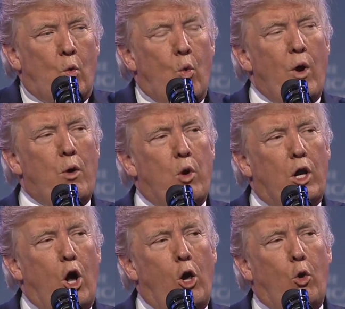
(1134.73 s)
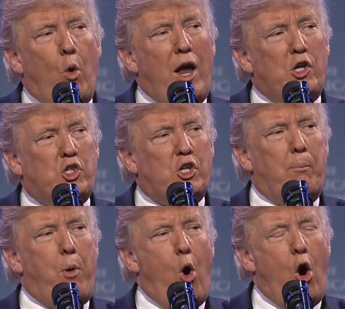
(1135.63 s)
We will always
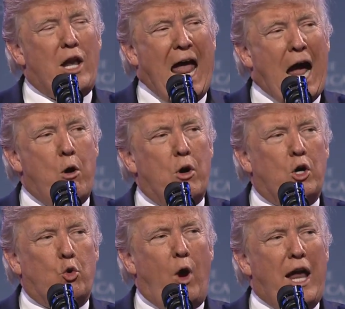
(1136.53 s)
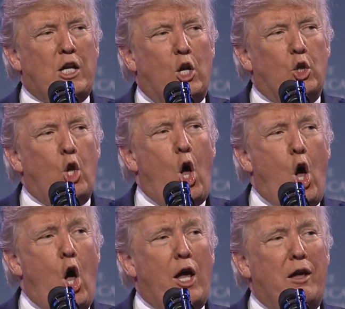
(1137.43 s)
support our great
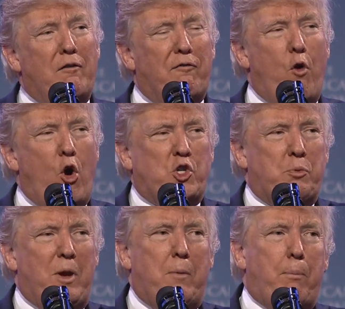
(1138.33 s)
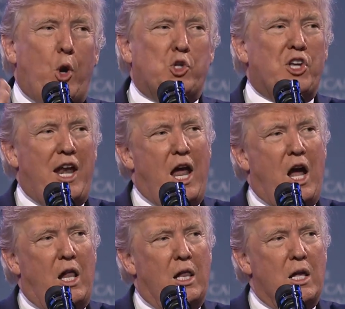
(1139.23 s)
law enforcement personnel.